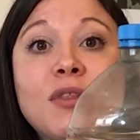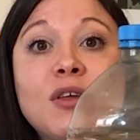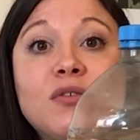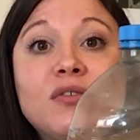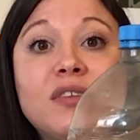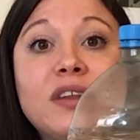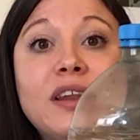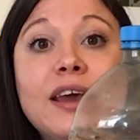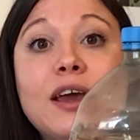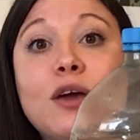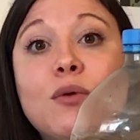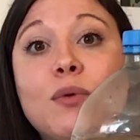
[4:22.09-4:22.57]
of
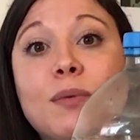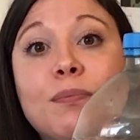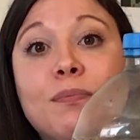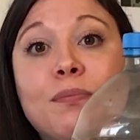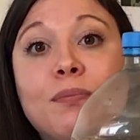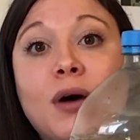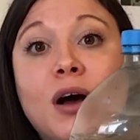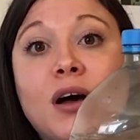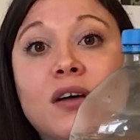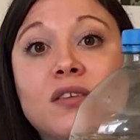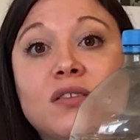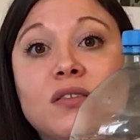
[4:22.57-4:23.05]
those
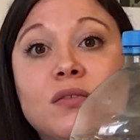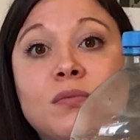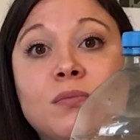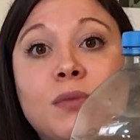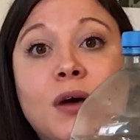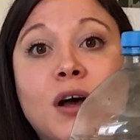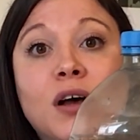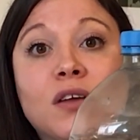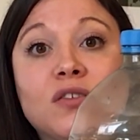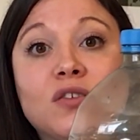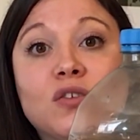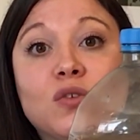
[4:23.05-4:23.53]
liquid
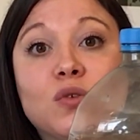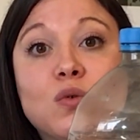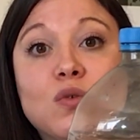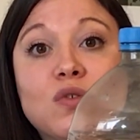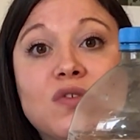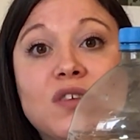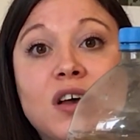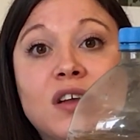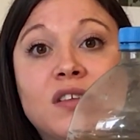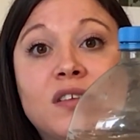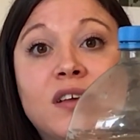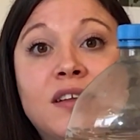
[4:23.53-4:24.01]

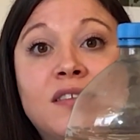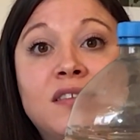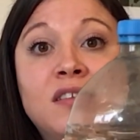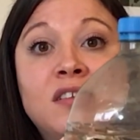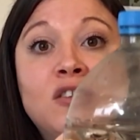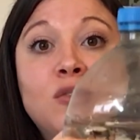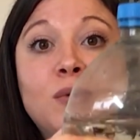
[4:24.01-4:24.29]
particles are turned